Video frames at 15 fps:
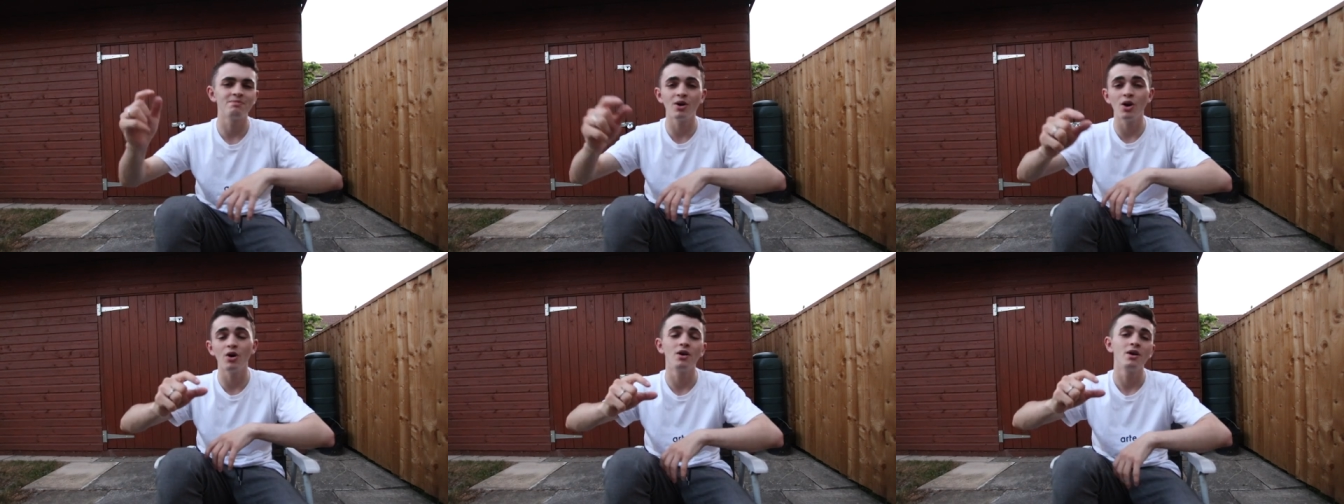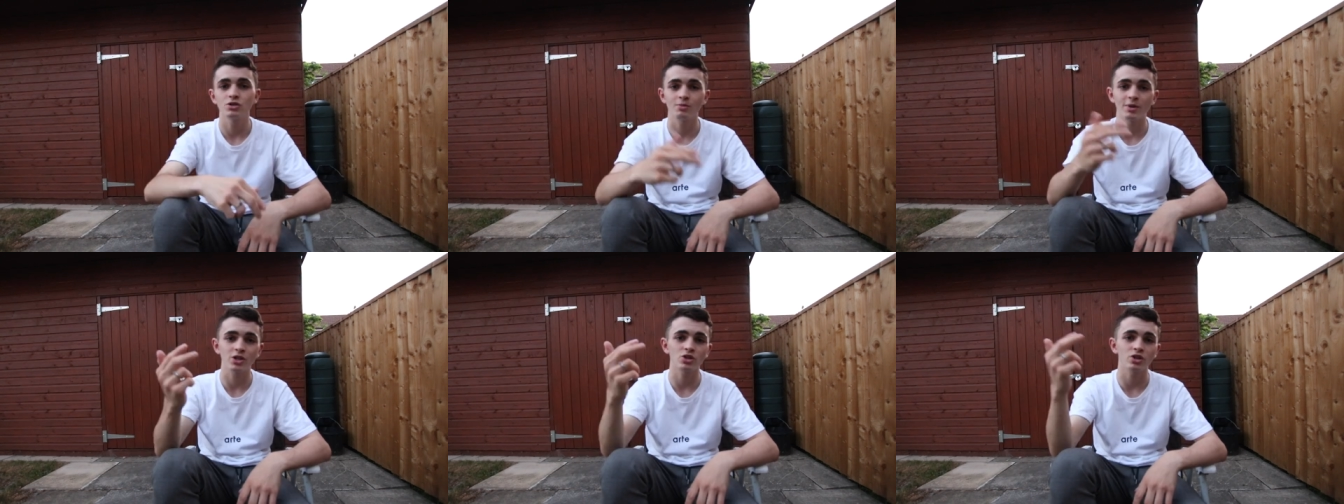But,
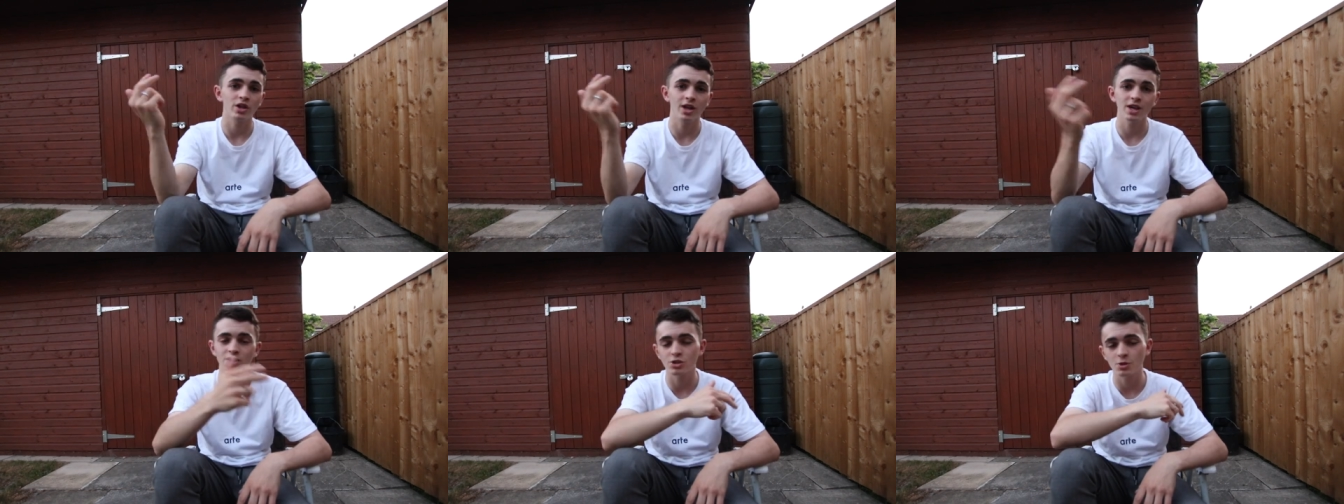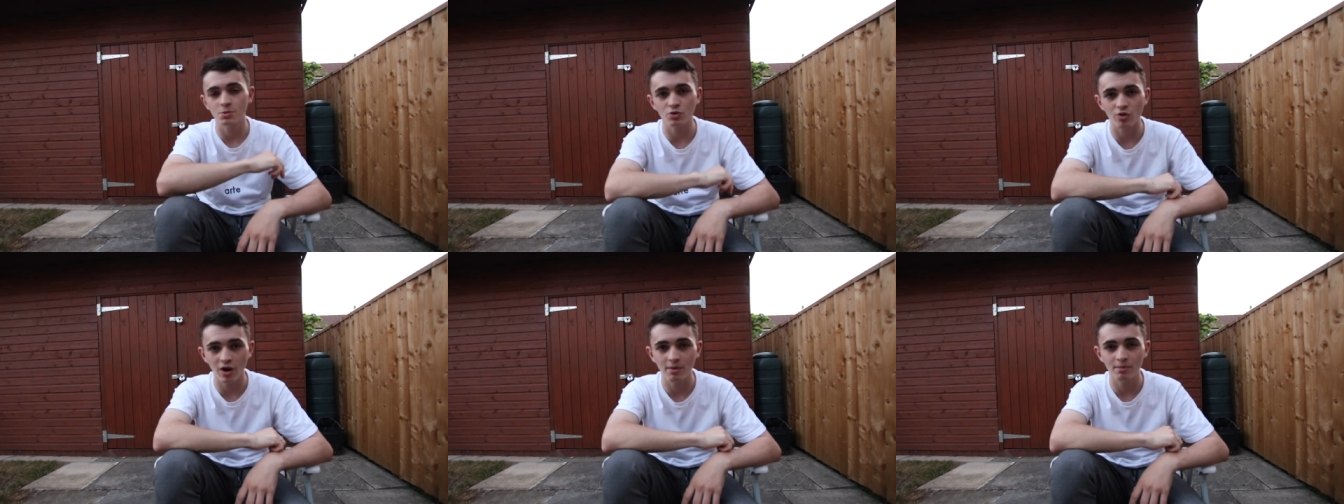so make sure you hit the
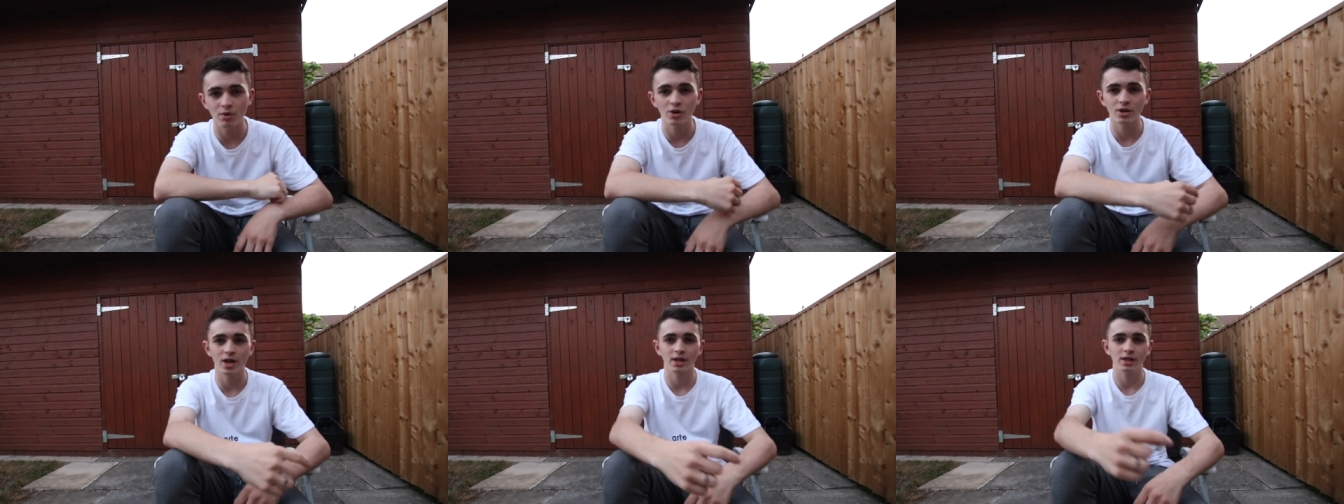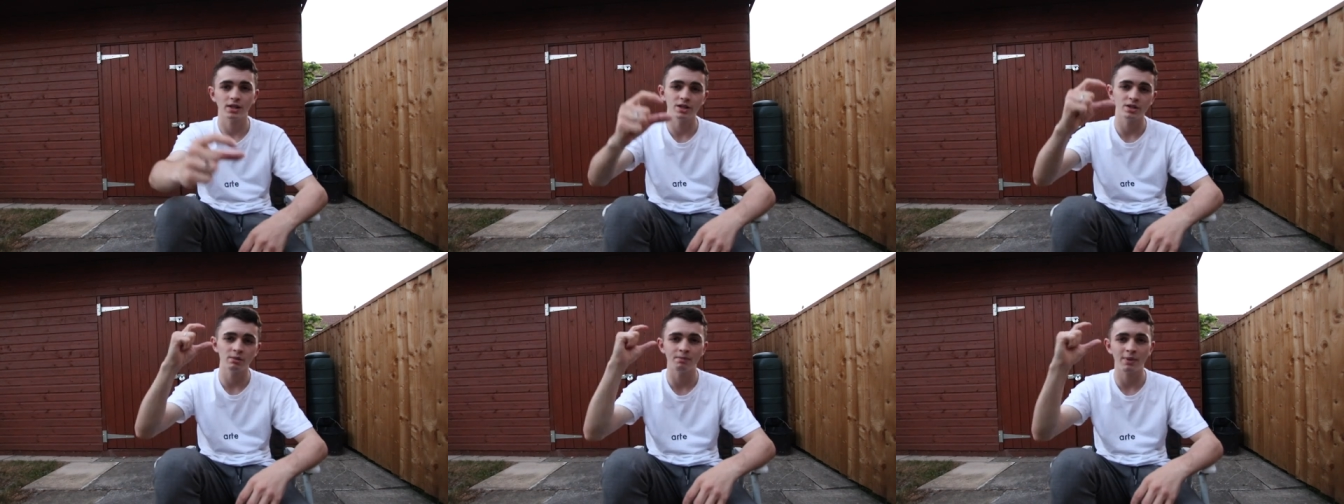subscribe button and
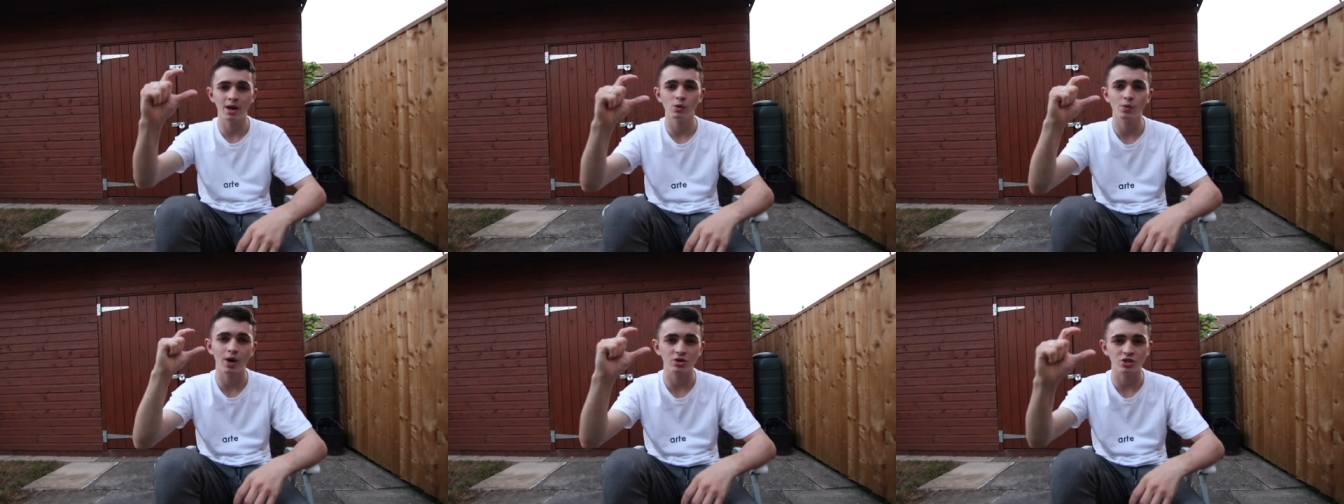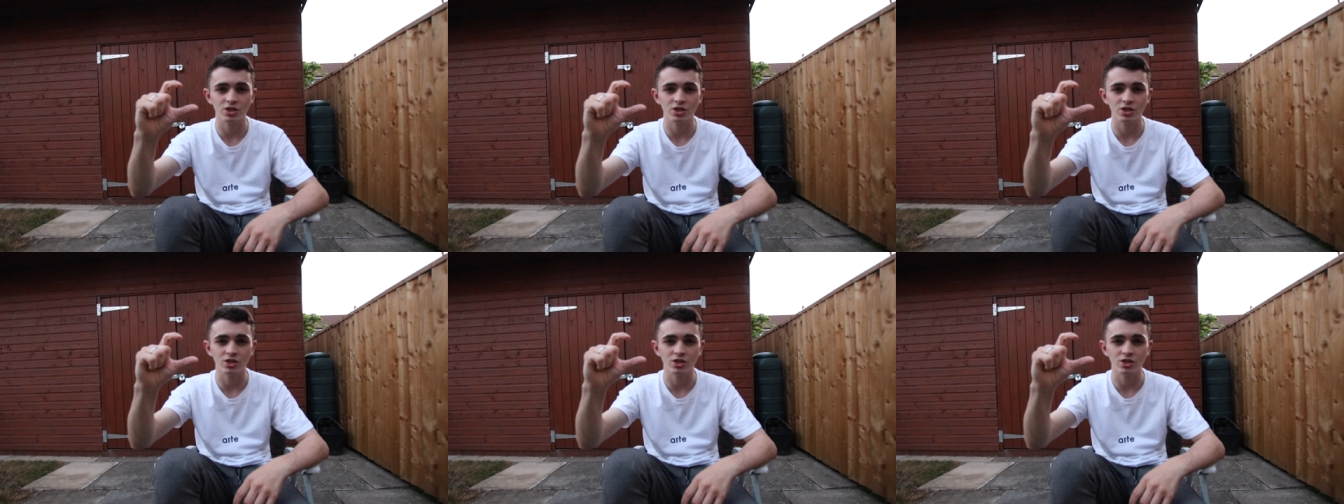click the bell while